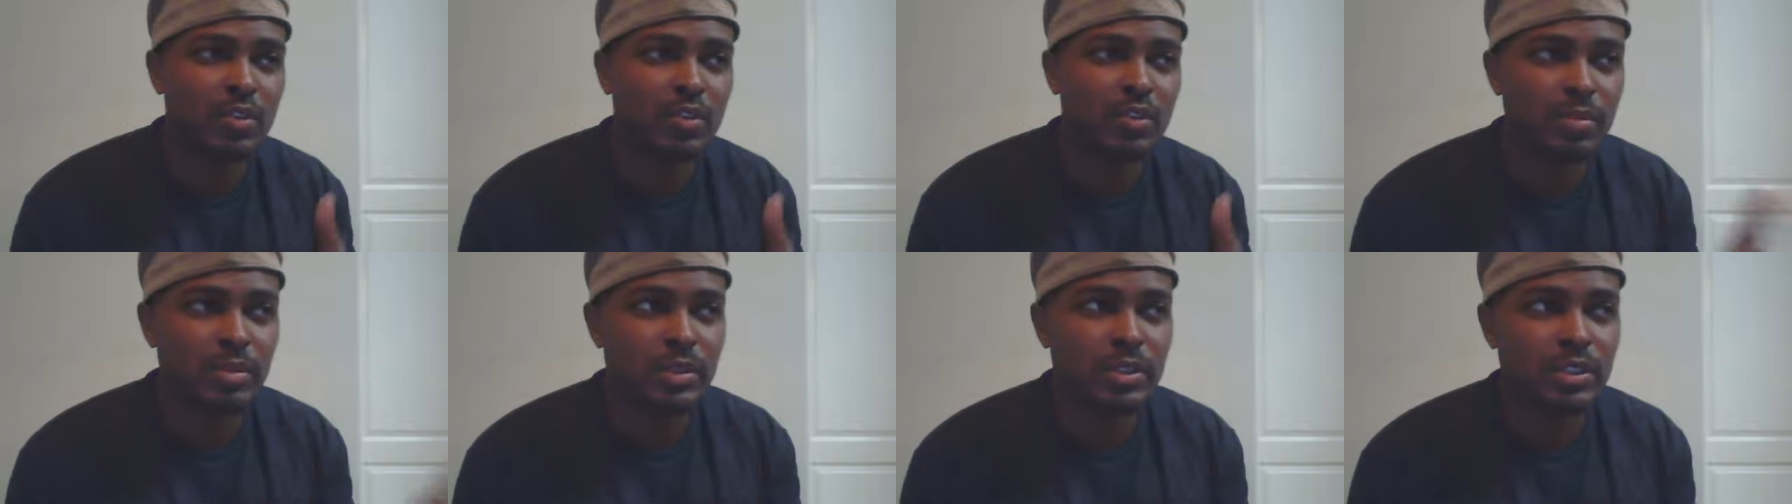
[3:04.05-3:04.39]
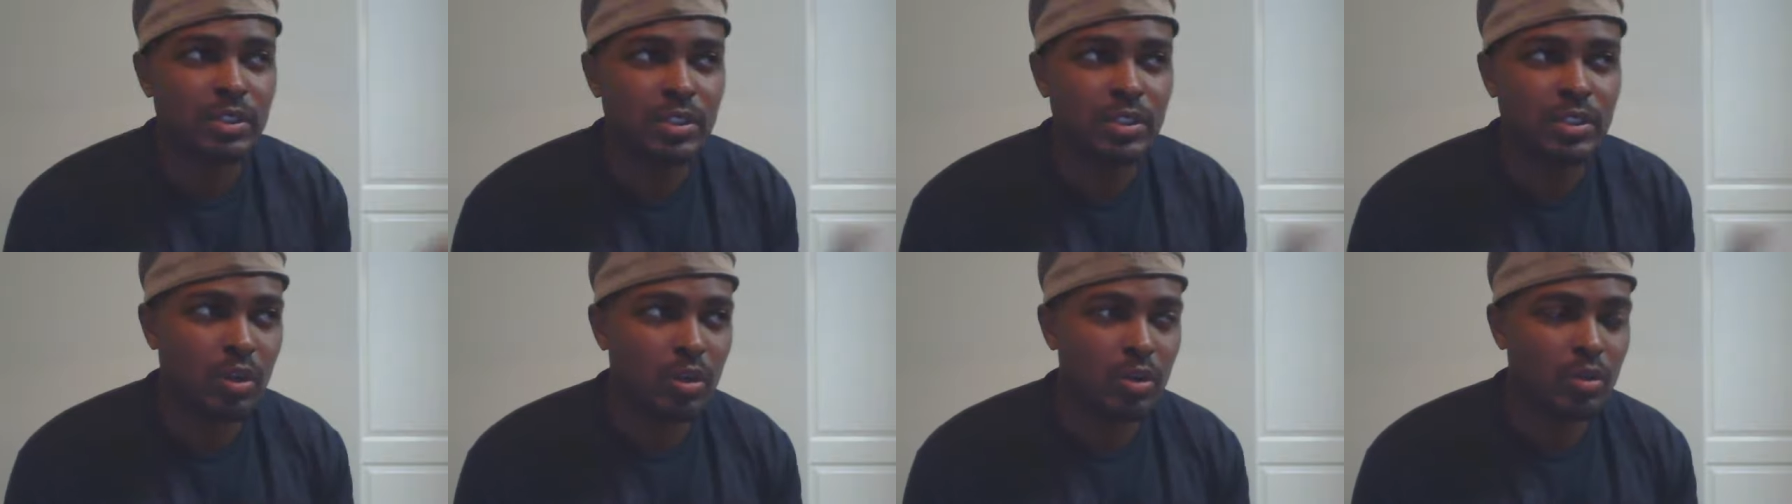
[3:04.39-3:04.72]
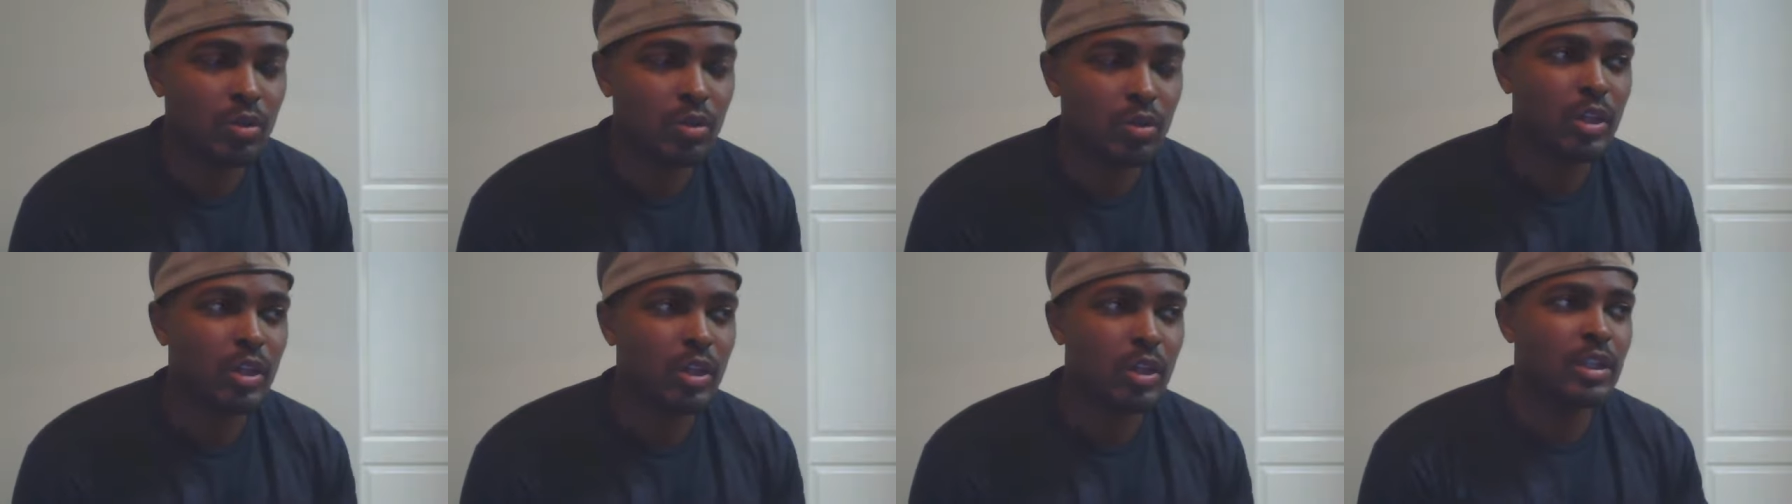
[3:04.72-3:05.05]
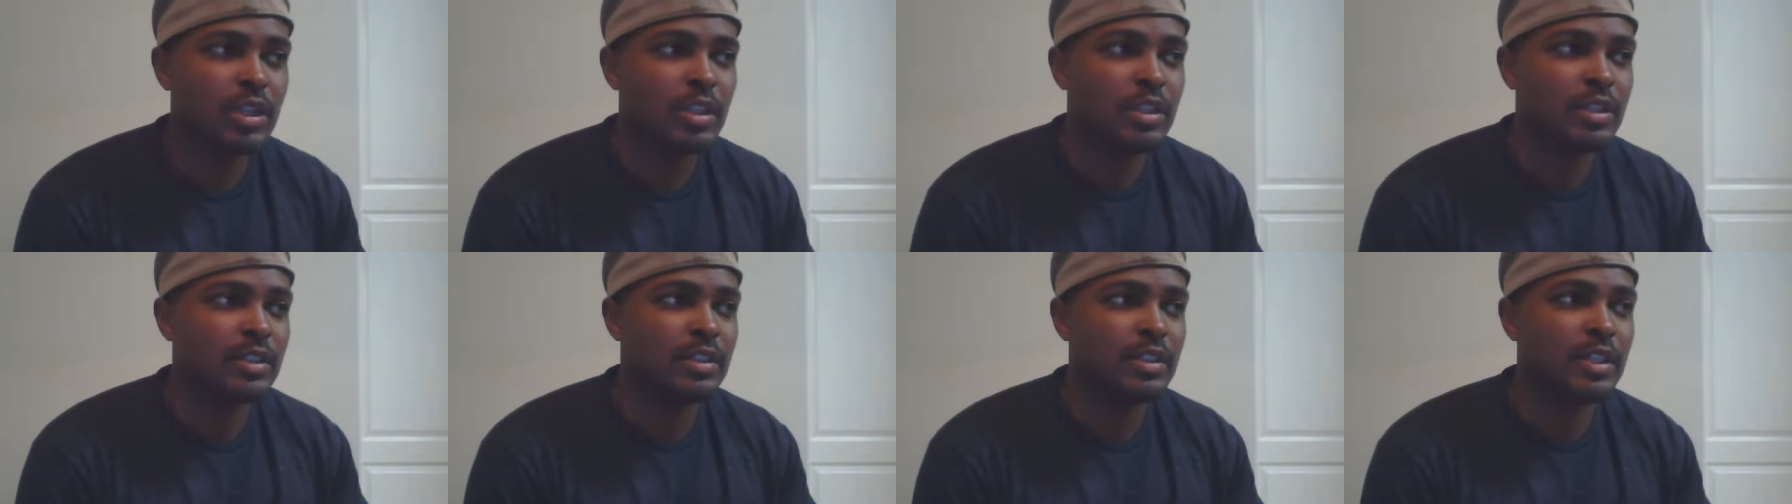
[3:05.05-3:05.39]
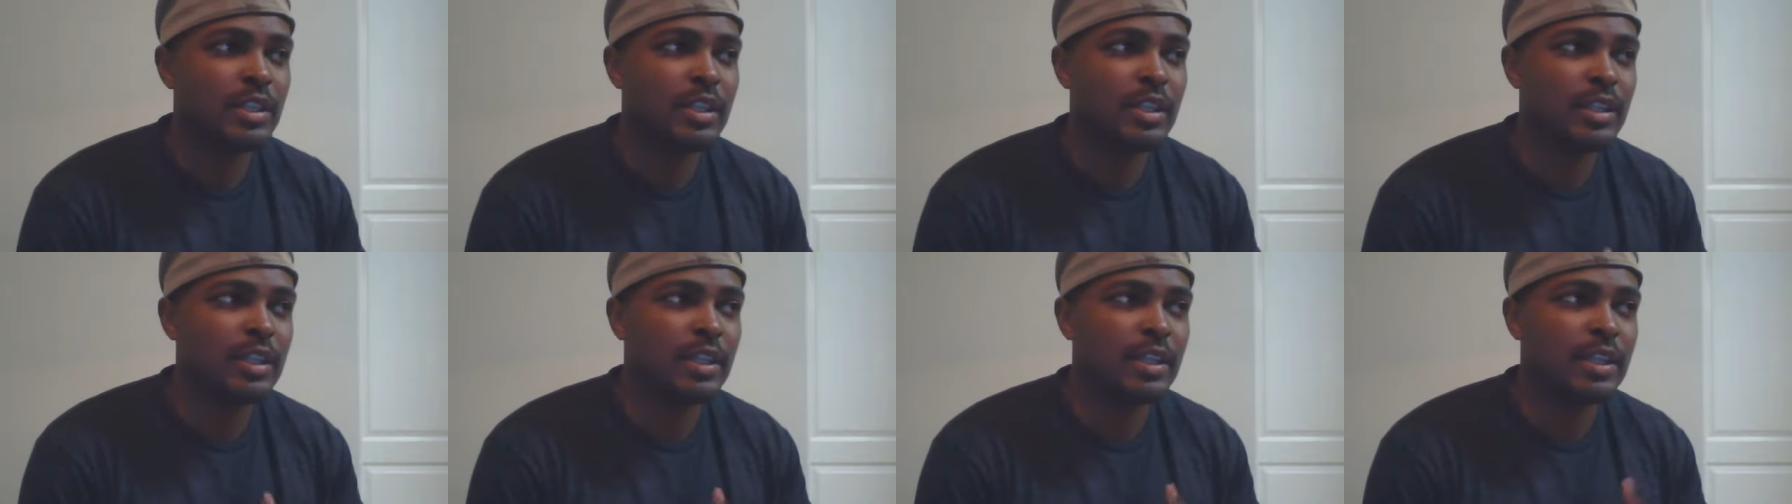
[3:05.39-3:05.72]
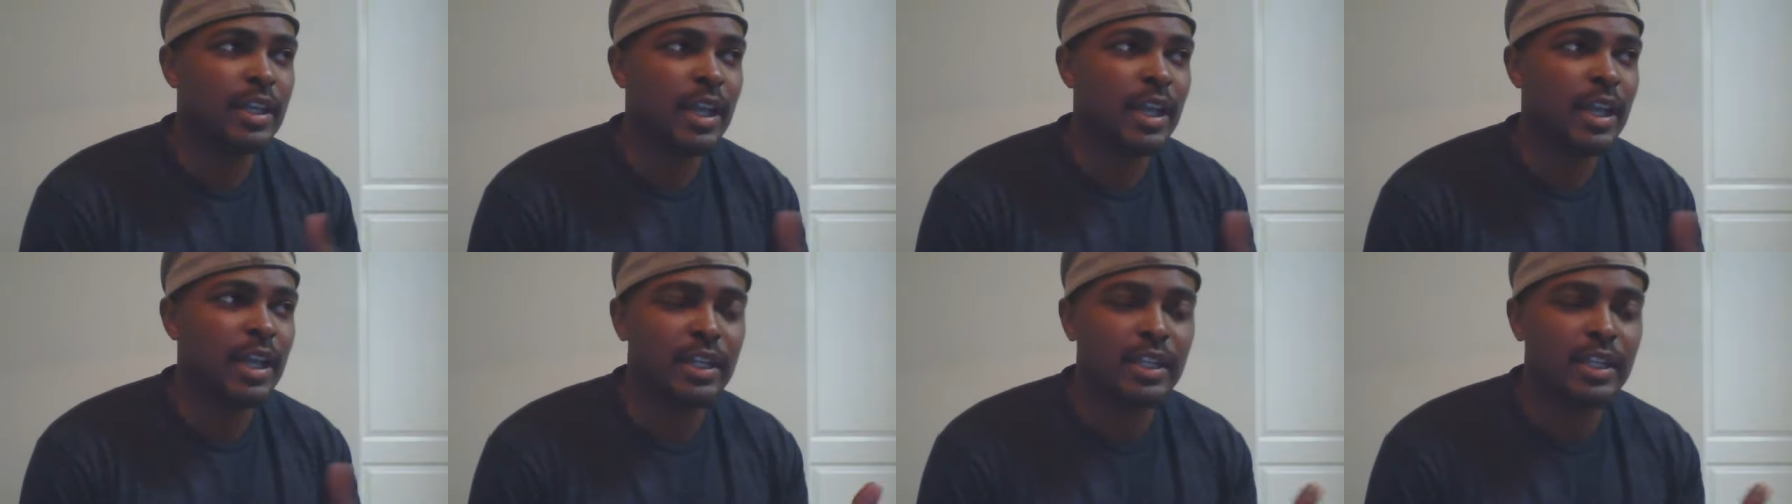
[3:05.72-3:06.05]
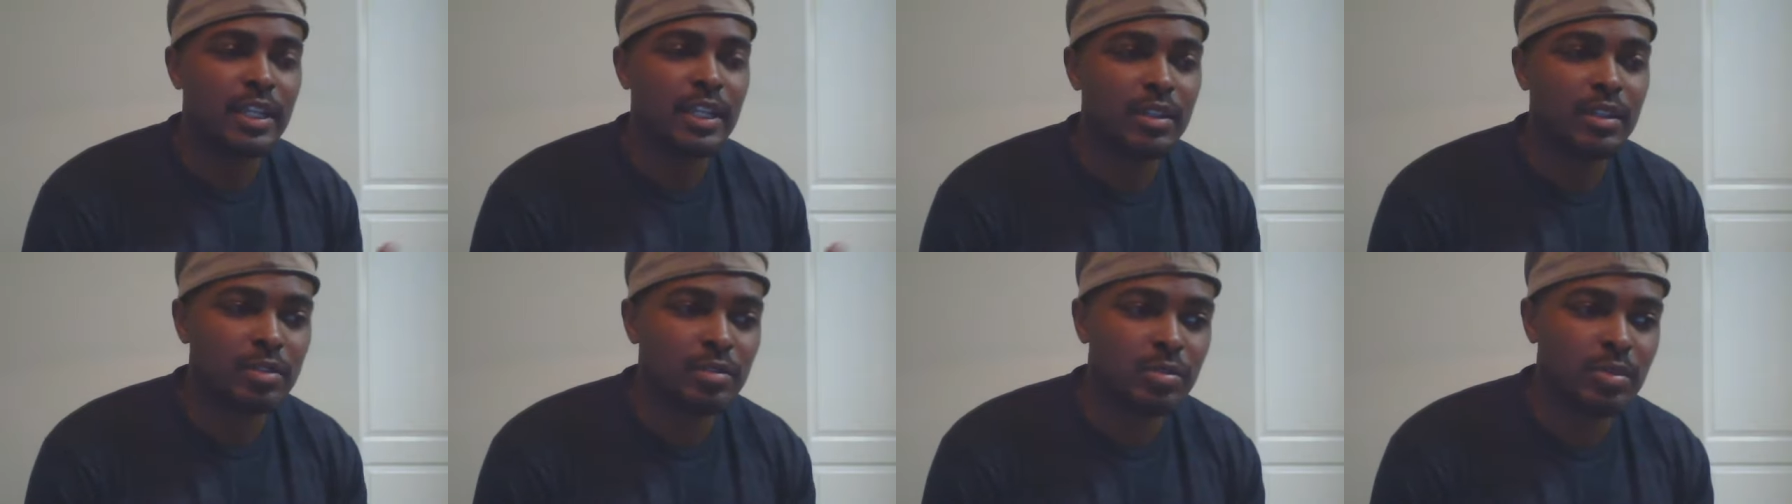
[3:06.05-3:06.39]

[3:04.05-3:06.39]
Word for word: a bitch or a hoe, then it kind of gives